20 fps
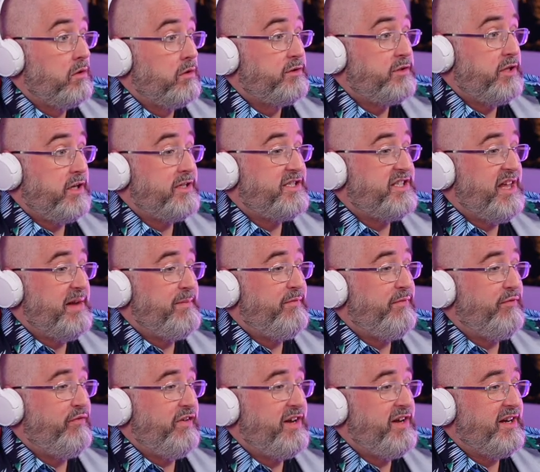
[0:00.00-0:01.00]
So it's them
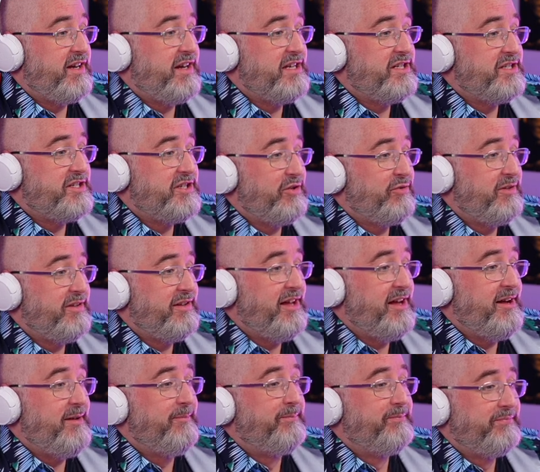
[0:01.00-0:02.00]
three against all of
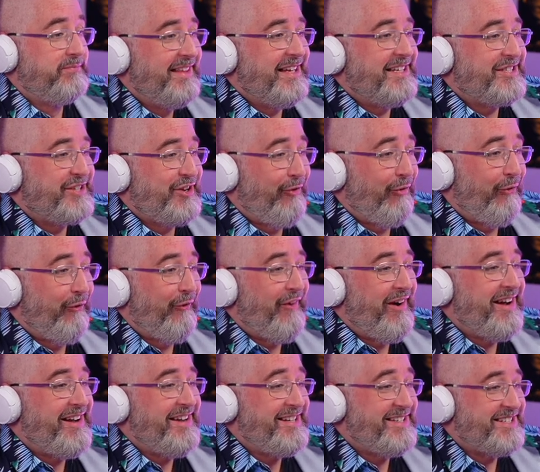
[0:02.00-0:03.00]
them. That's
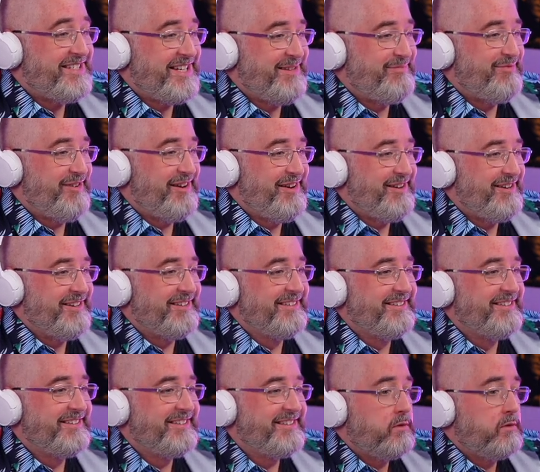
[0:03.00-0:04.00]
crazy, bro.